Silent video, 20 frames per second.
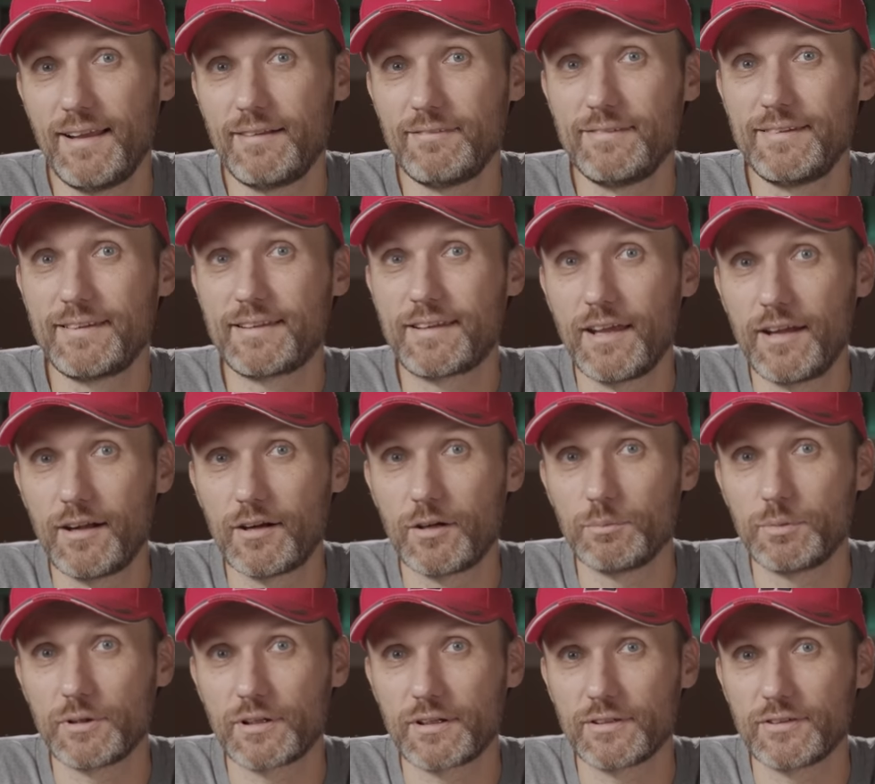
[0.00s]
don't really care
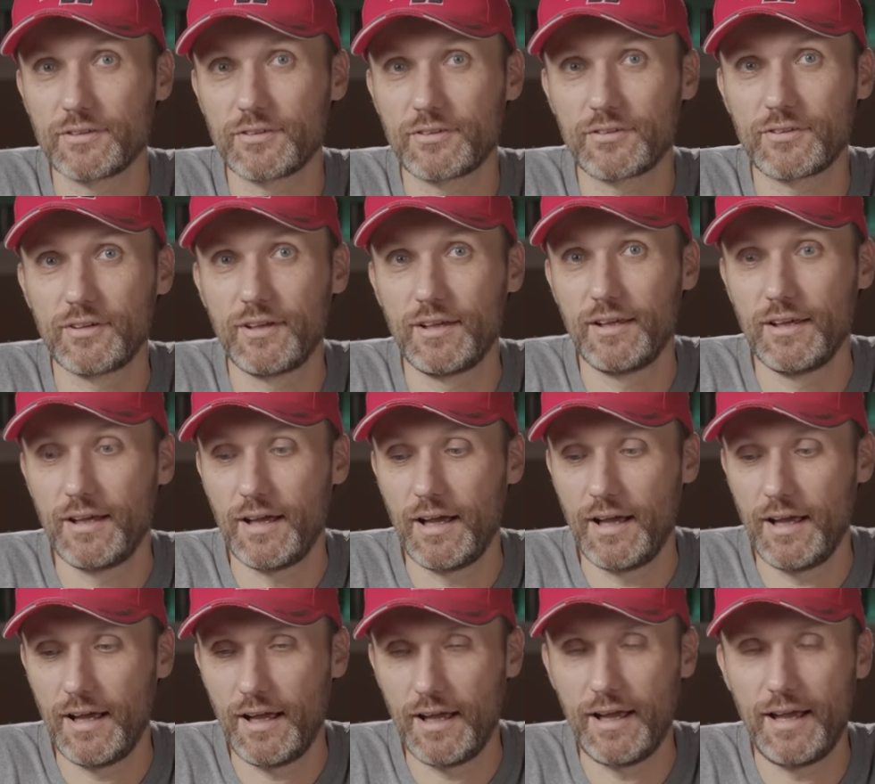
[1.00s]
because
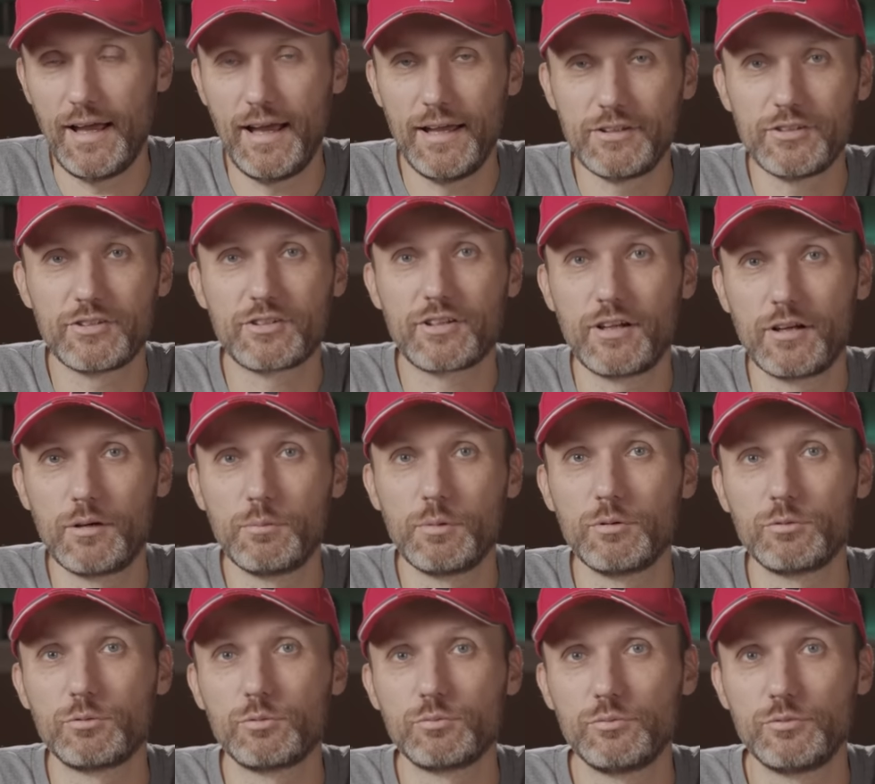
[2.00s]
i, I, I just care
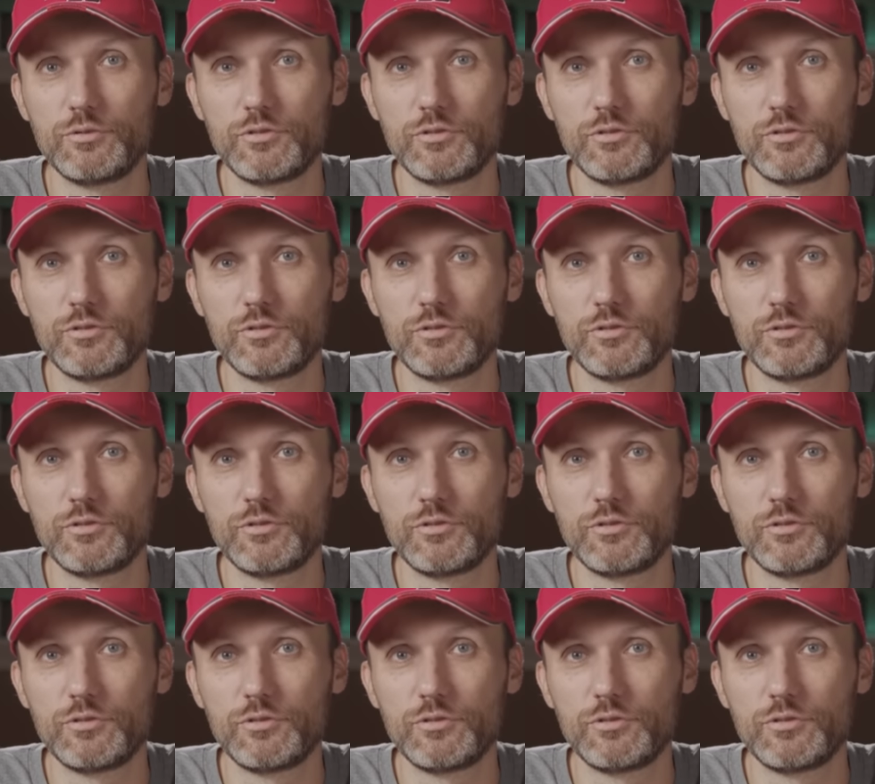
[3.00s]
about